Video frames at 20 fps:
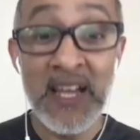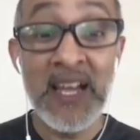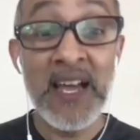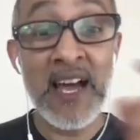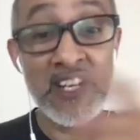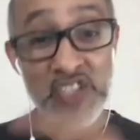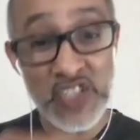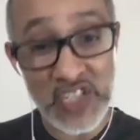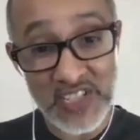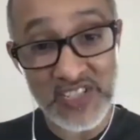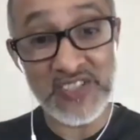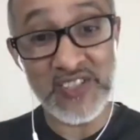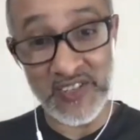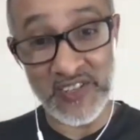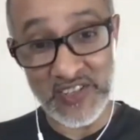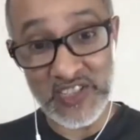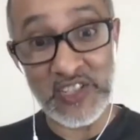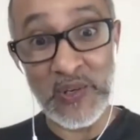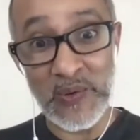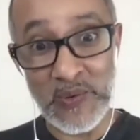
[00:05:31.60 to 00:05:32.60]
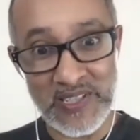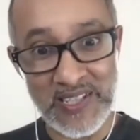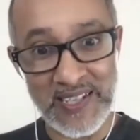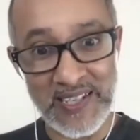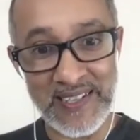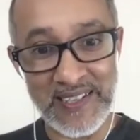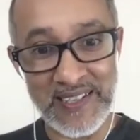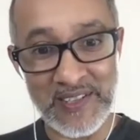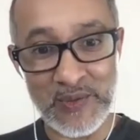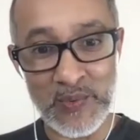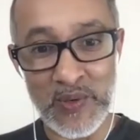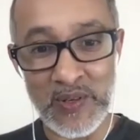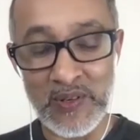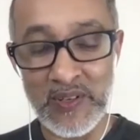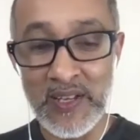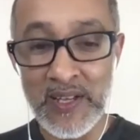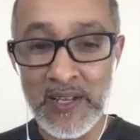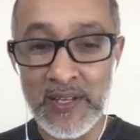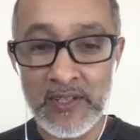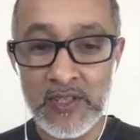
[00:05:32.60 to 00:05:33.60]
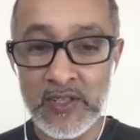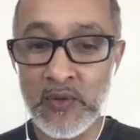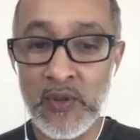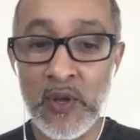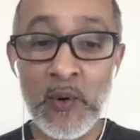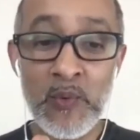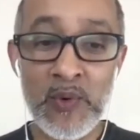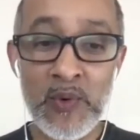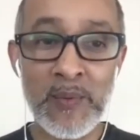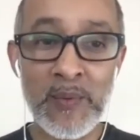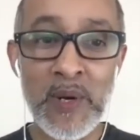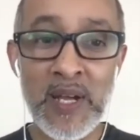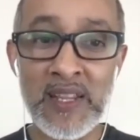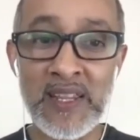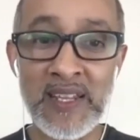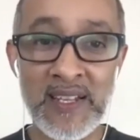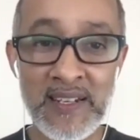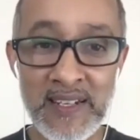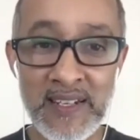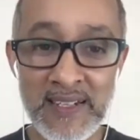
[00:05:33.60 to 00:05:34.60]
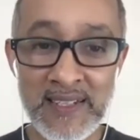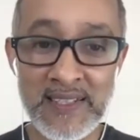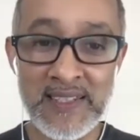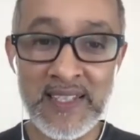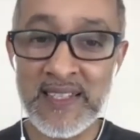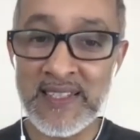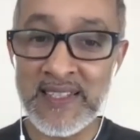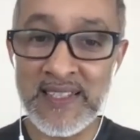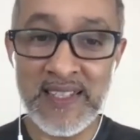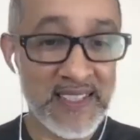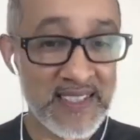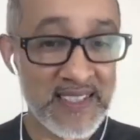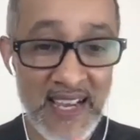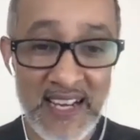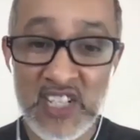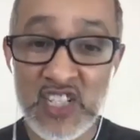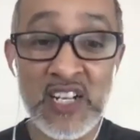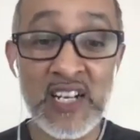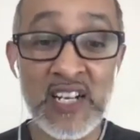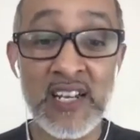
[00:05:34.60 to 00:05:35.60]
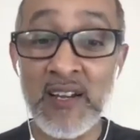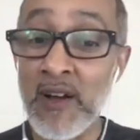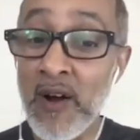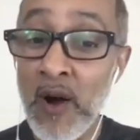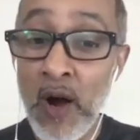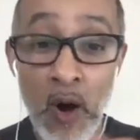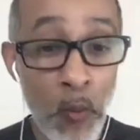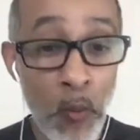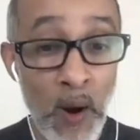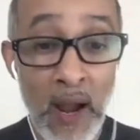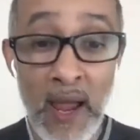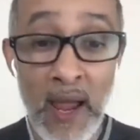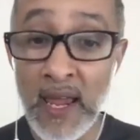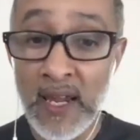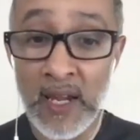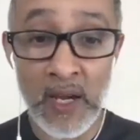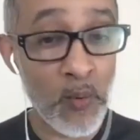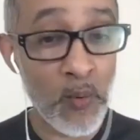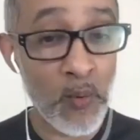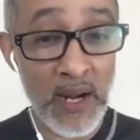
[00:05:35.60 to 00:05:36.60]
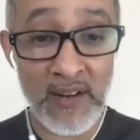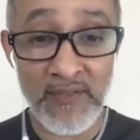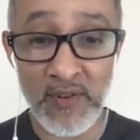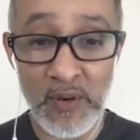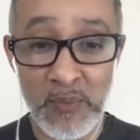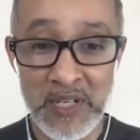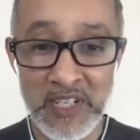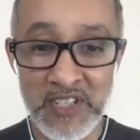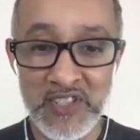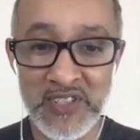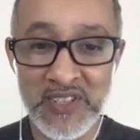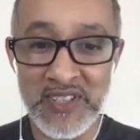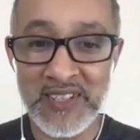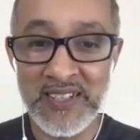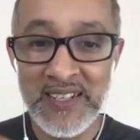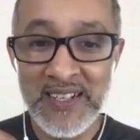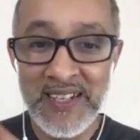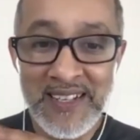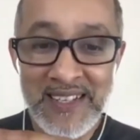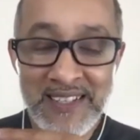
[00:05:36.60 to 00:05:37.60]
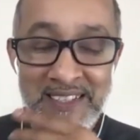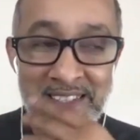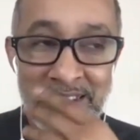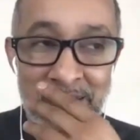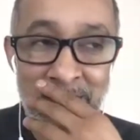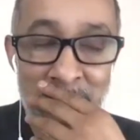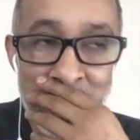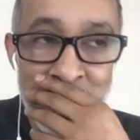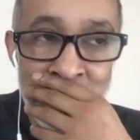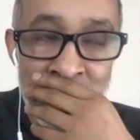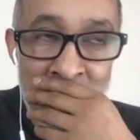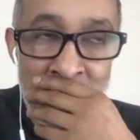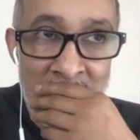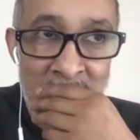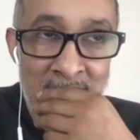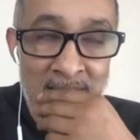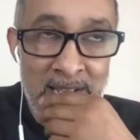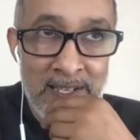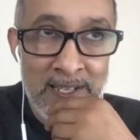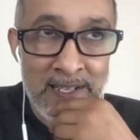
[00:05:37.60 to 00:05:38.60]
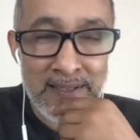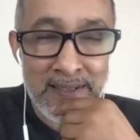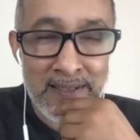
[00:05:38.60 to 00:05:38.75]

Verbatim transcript: and she starts losing it as well. So the only way they can exist is actually way away from each other. So. Oh,